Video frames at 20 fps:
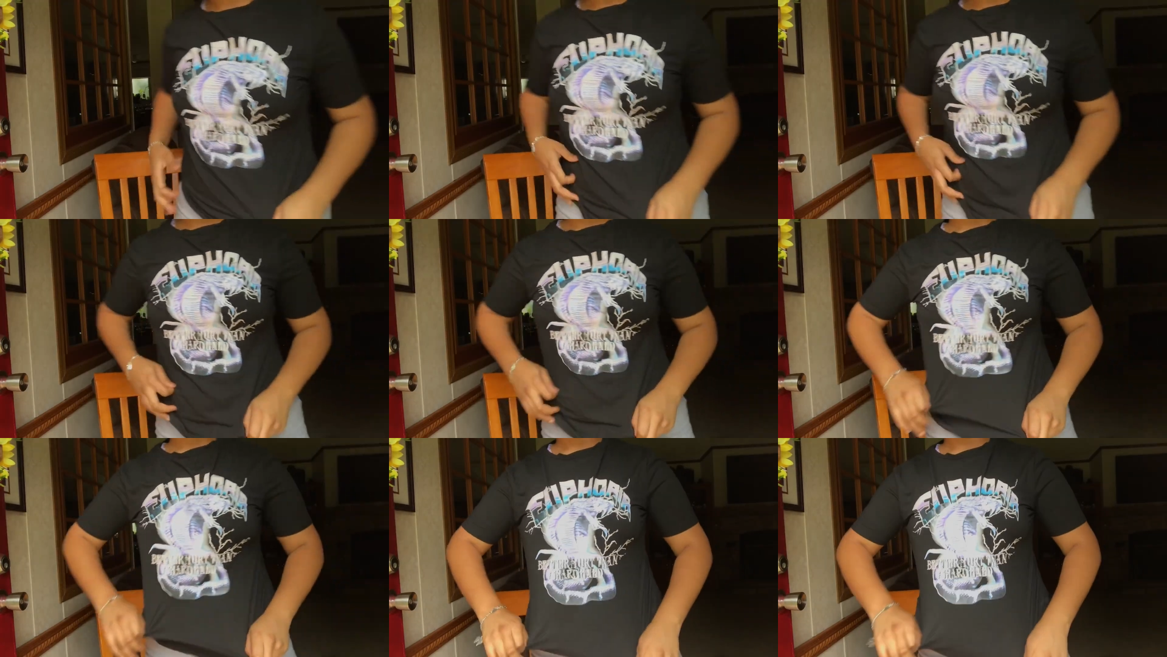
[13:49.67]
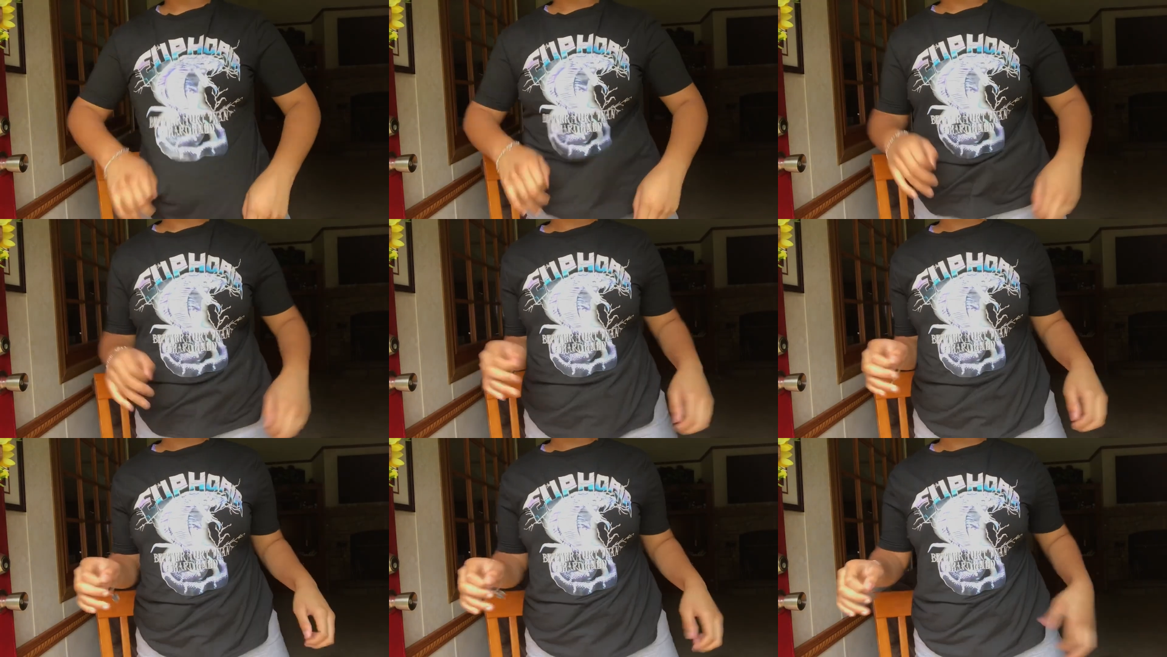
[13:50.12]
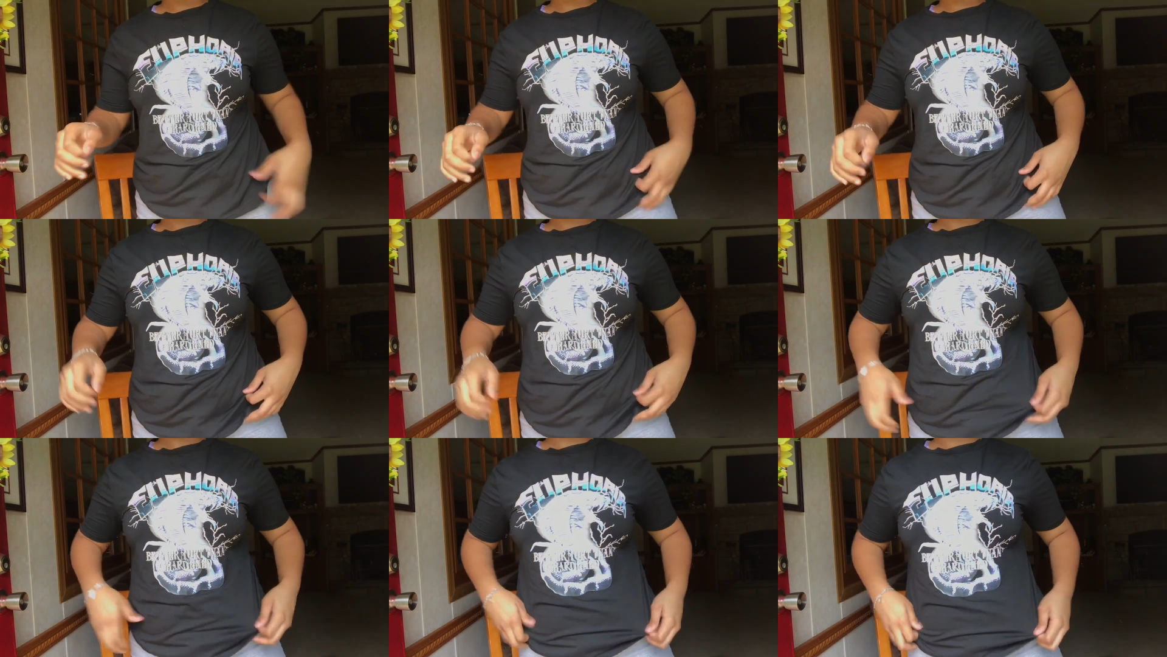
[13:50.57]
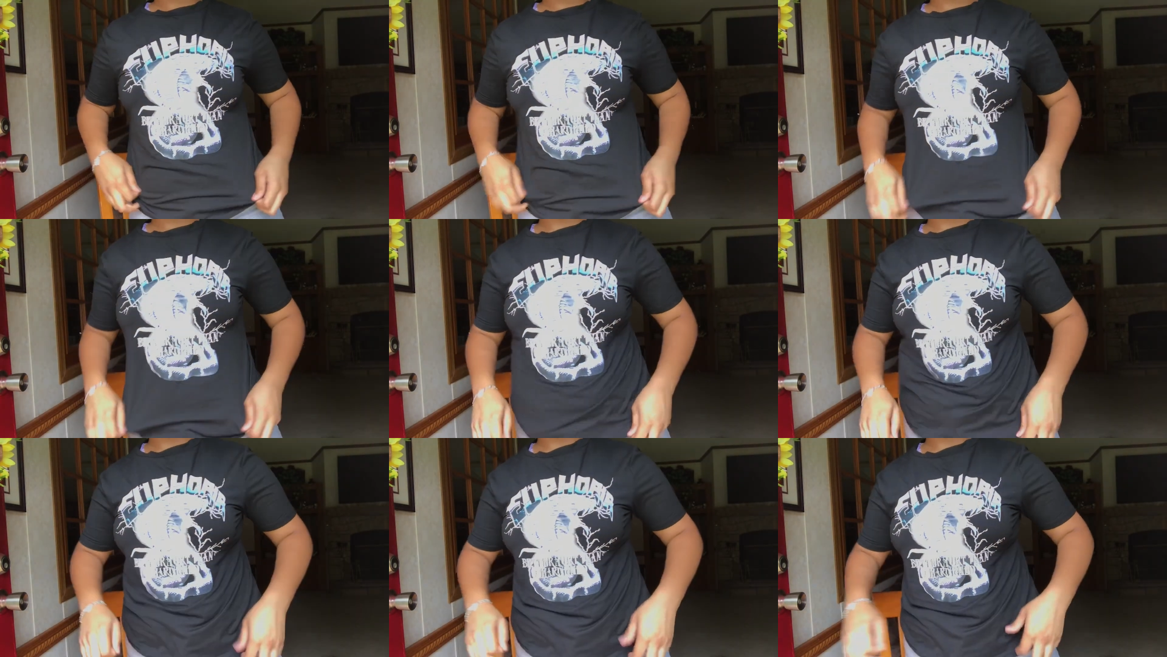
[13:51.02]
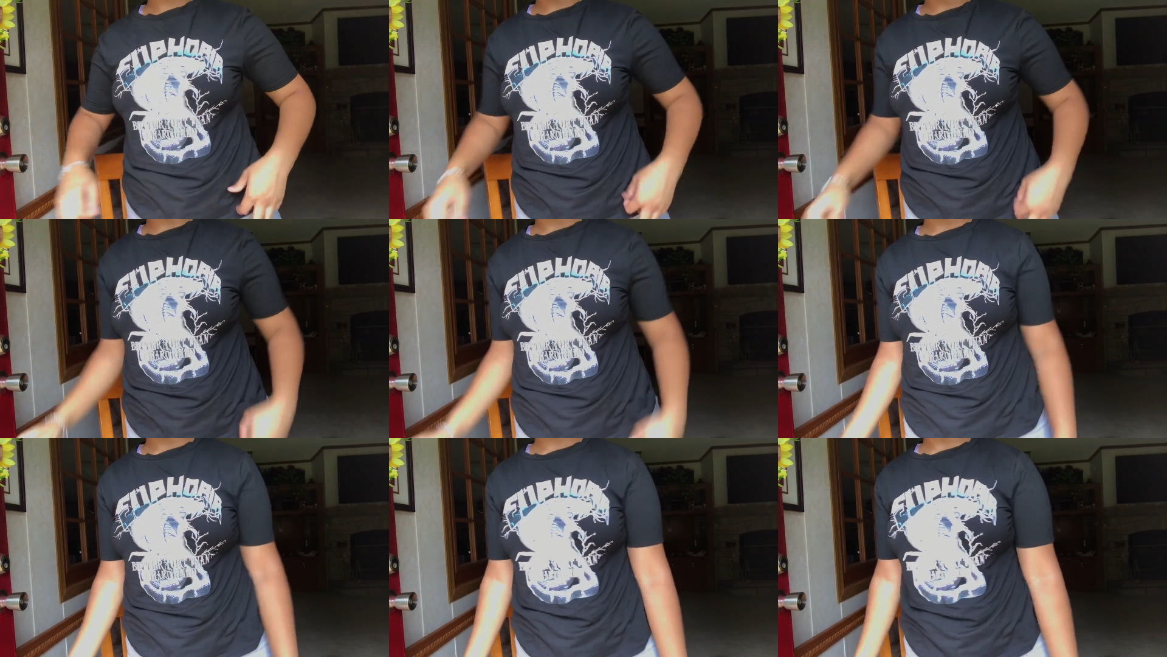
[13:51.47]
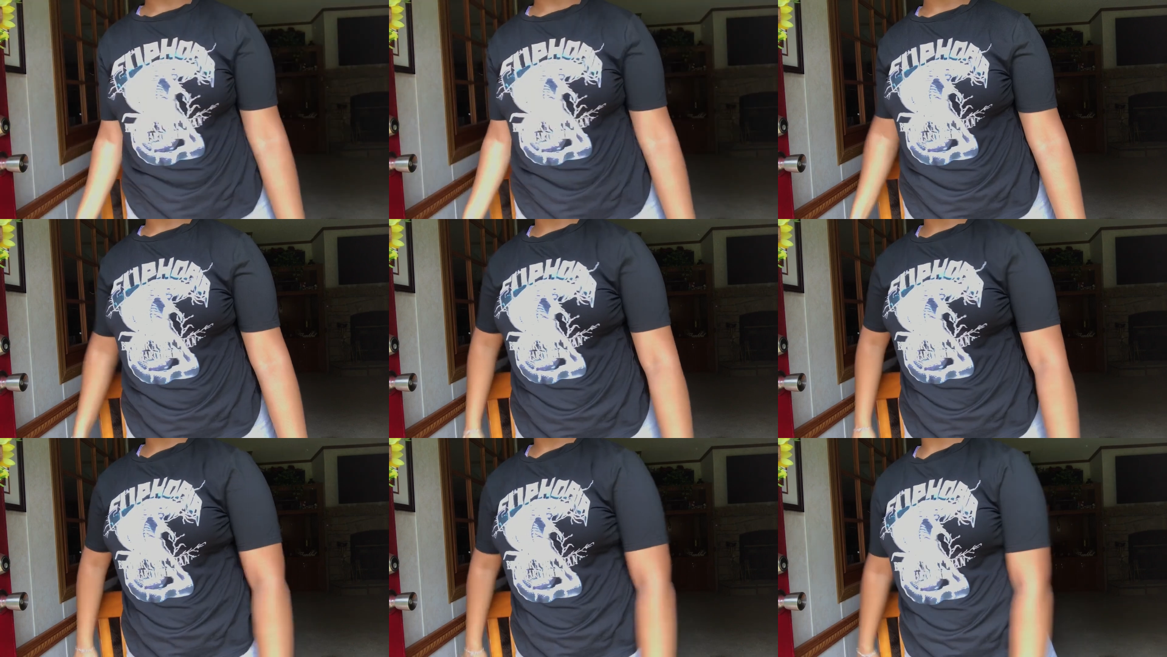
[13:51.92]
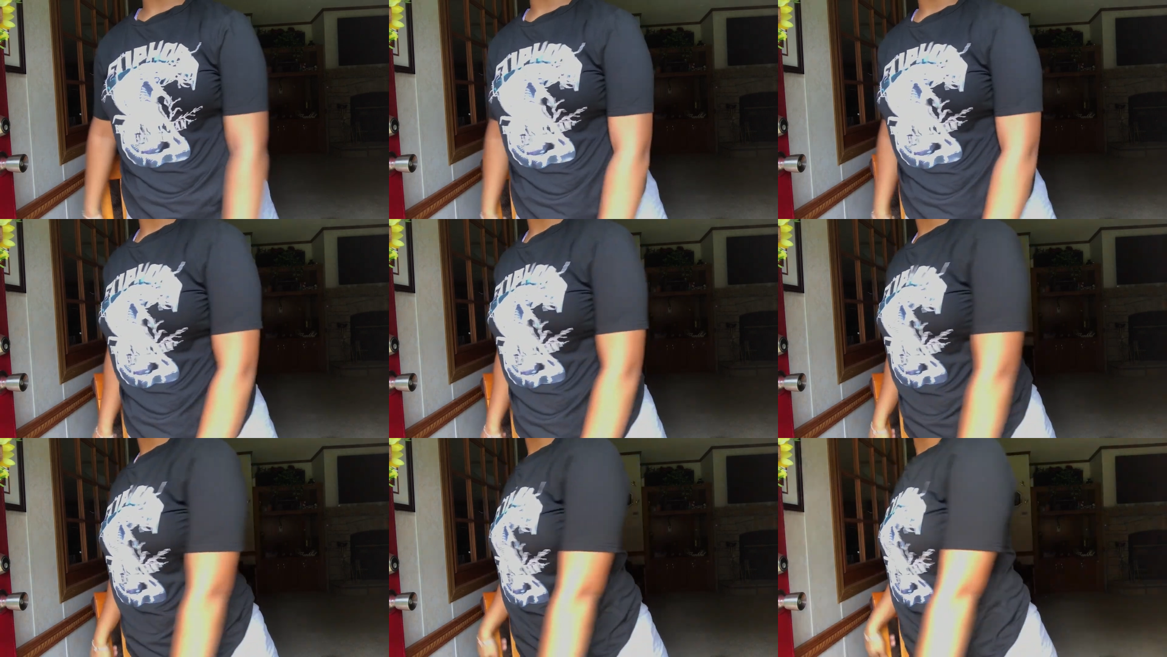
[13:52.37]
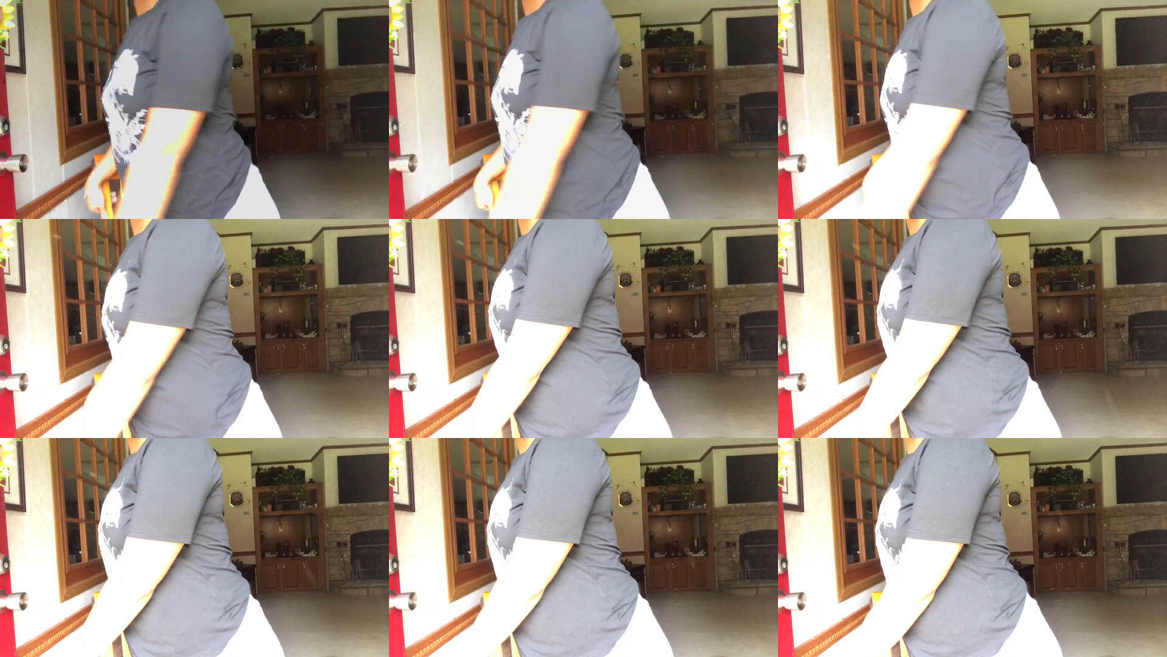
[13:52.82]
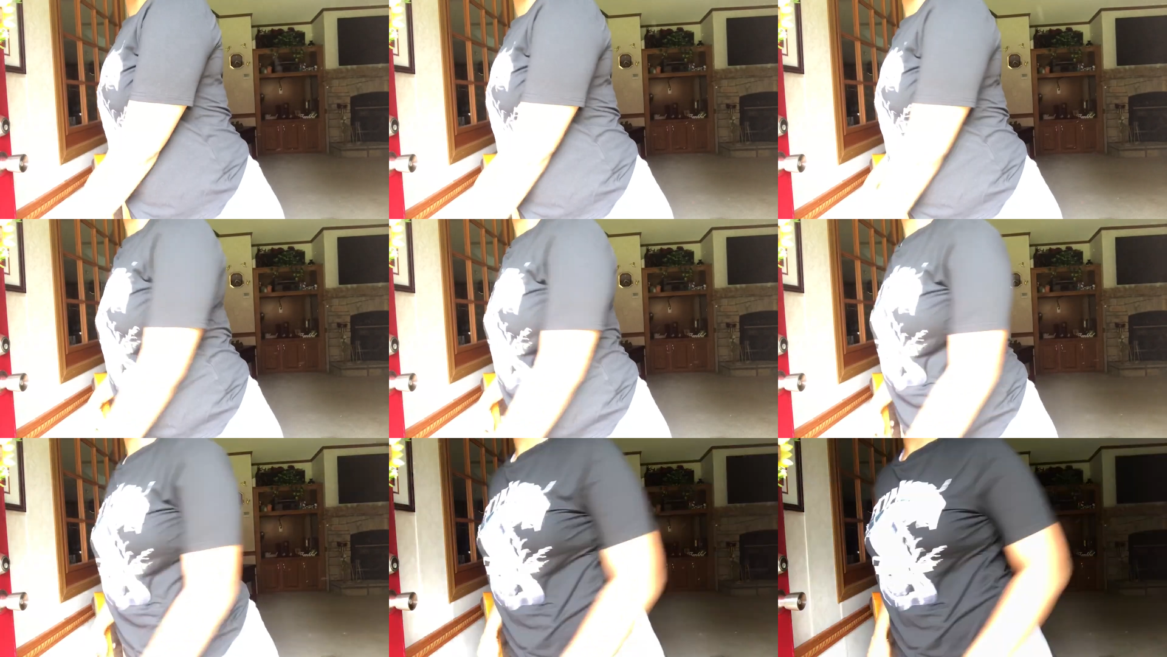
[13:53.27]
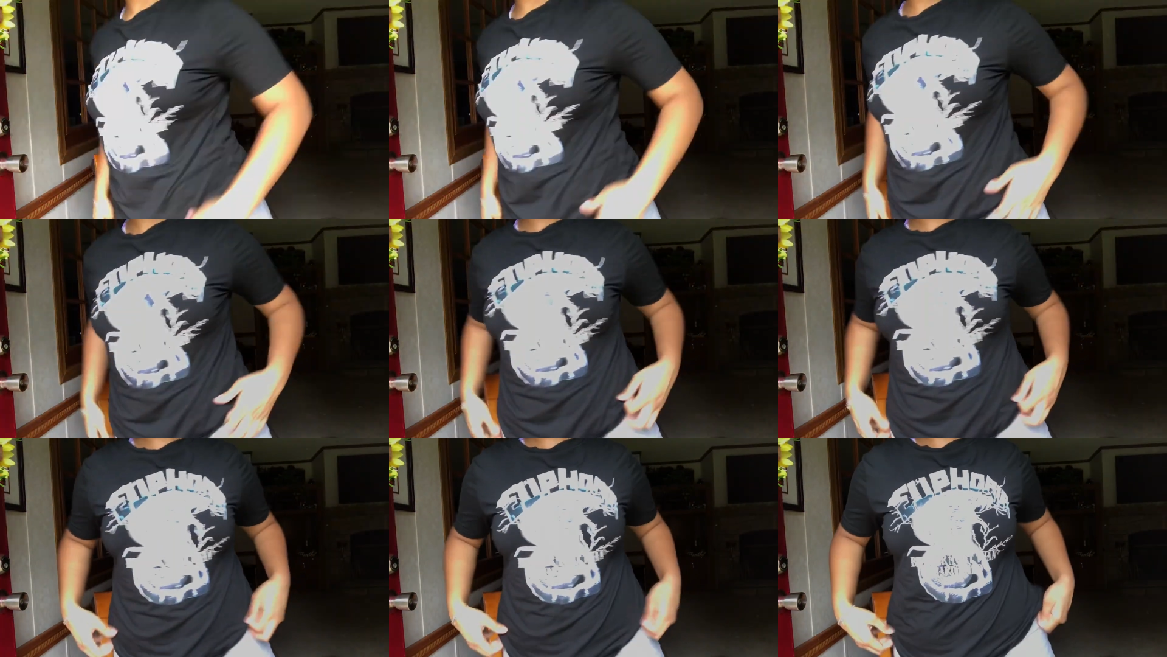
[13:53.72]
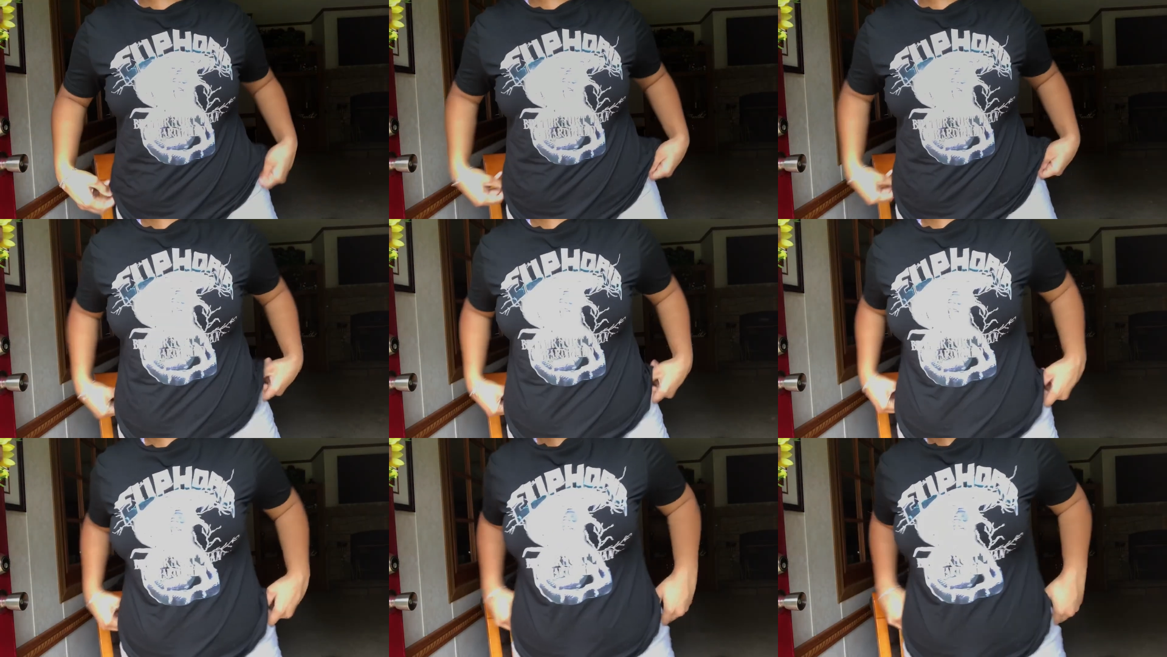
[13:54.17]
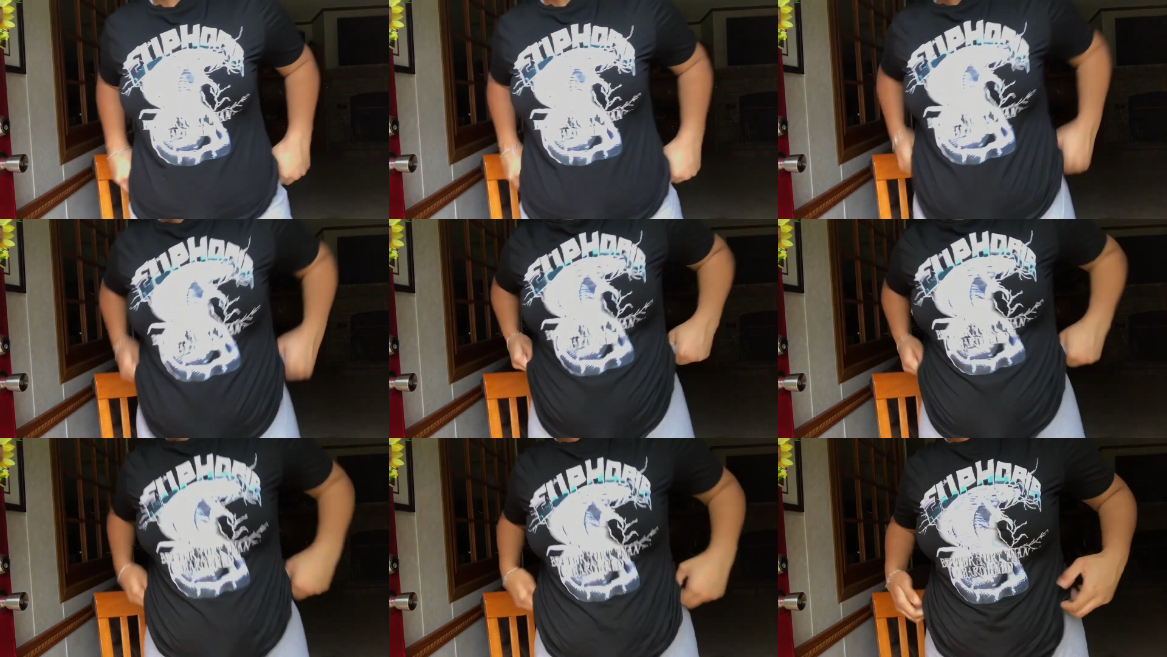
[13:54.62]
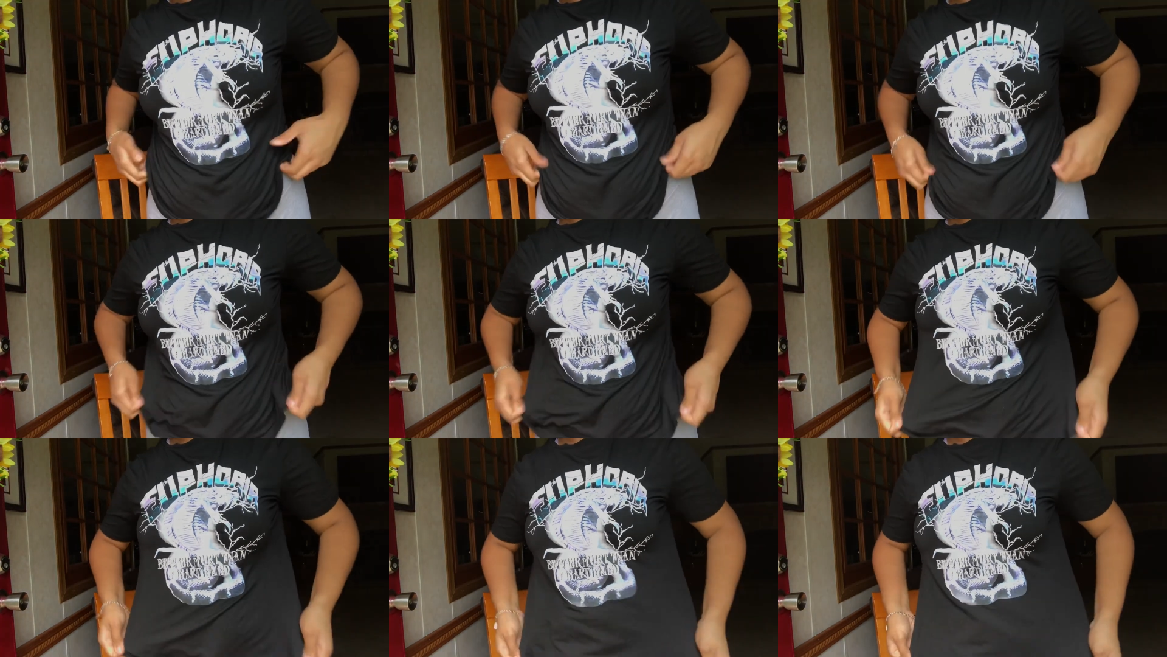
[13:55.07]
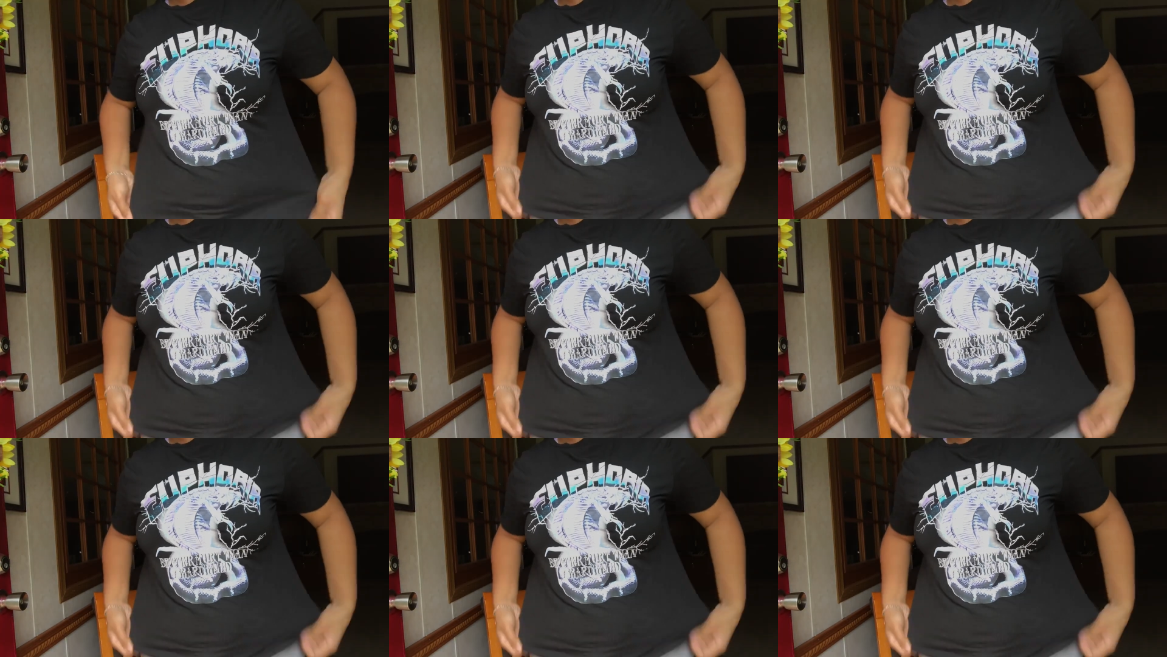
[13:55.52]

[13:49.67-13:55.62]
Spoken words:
(no speaker visible)